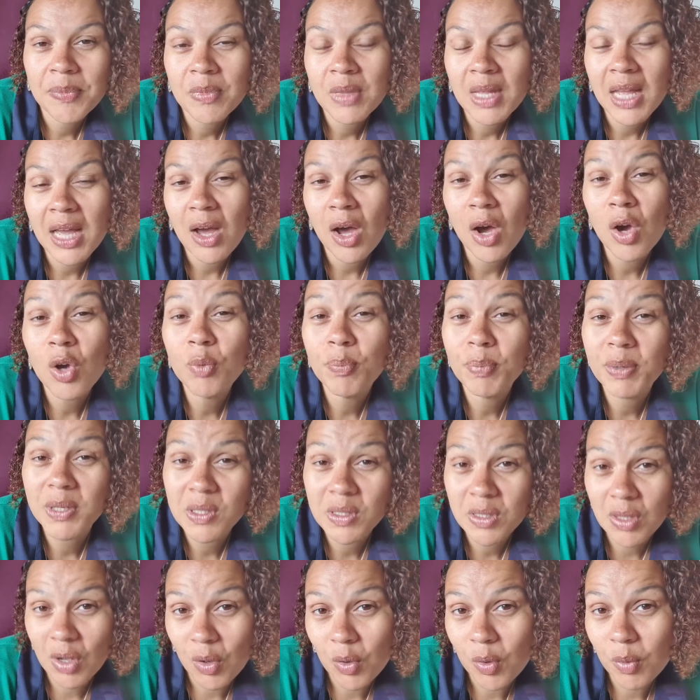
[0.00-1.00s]

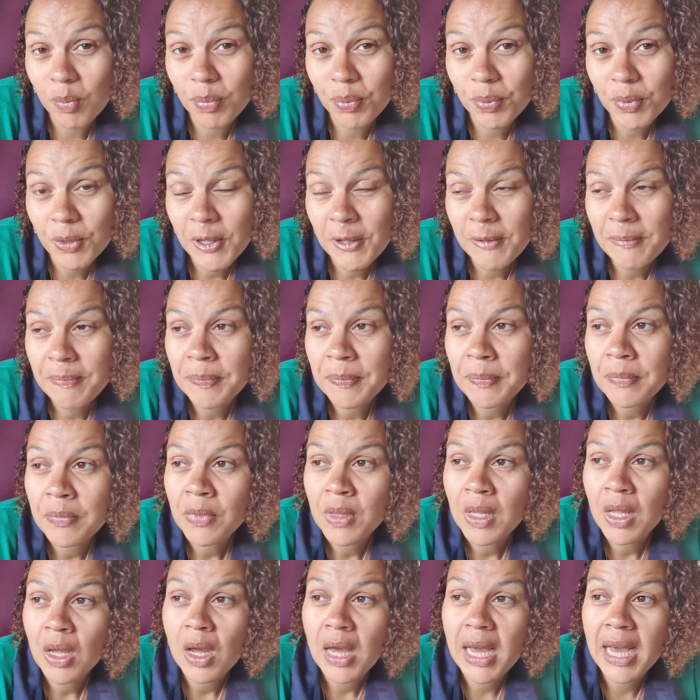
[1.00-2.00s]
hopeless hope.
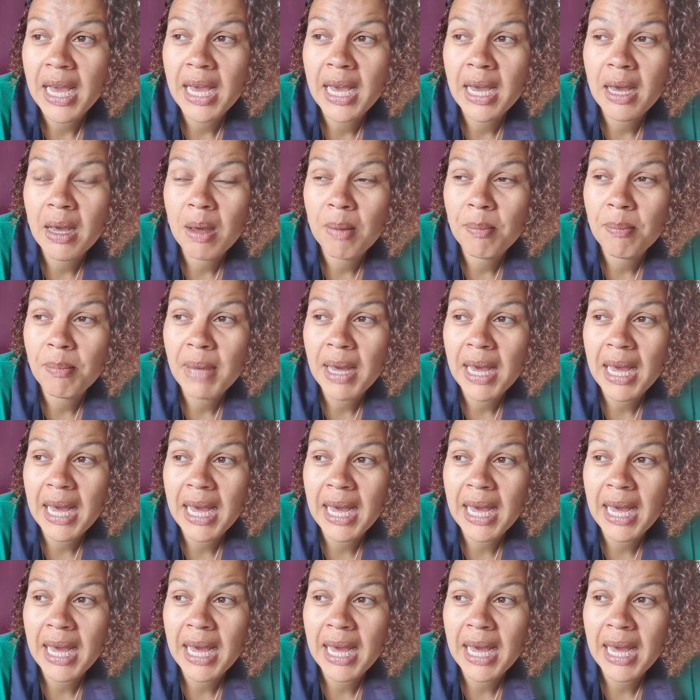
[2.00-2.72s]
And